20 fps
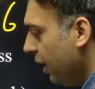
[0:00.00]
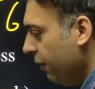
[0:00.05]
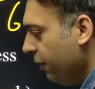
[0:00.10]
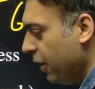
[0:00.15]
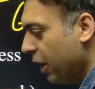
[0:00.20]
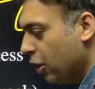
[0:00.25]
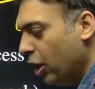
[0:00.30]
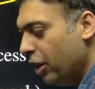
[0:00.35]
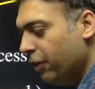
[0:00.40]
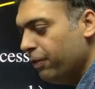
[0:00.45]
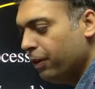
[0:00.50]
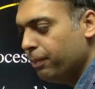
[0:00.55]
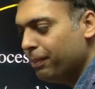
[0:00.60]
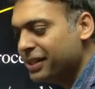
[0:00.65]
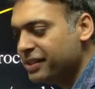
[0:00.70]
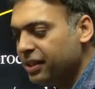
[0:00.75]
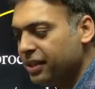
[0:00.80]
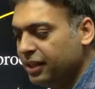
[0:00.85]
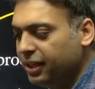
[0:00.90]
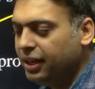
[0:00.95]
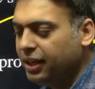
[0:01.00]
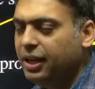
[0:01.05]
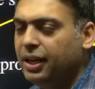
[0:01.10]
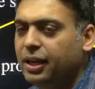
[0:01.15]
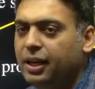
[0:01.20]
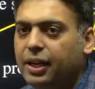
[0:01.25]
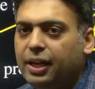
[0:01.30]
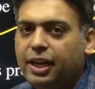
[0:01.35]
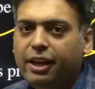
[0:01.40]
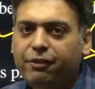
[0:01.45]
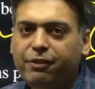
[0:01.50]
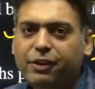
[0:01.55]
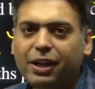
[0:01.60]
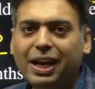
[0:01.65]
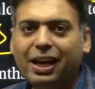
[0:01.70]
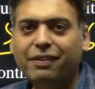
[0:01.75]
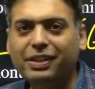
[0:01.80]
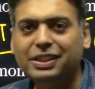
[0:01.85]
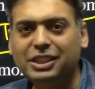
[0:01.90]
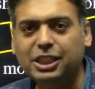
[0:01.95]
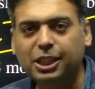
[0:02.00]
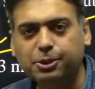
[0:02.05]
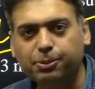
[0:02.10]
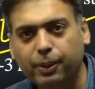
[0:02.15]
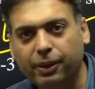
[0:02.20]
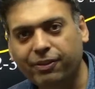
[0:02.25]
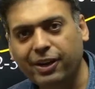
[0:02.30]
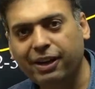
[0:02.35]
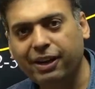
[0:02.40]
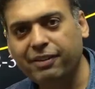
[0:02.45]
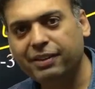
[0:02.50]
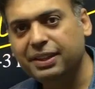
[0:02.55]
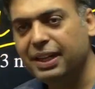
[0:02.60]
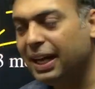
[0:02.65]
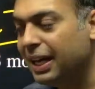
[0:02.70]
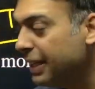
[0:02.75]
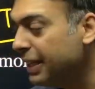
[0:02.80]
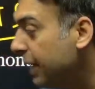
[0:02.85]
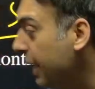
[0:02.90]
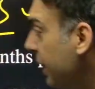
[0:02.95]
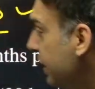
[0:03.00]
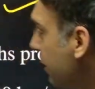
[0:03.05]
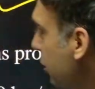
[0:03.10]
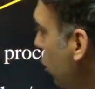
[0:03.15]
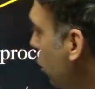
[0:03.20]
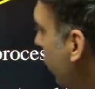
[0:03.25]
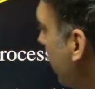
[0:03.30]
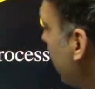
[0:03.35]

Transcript: If you are going for master degree, if you are having 6.5, in that case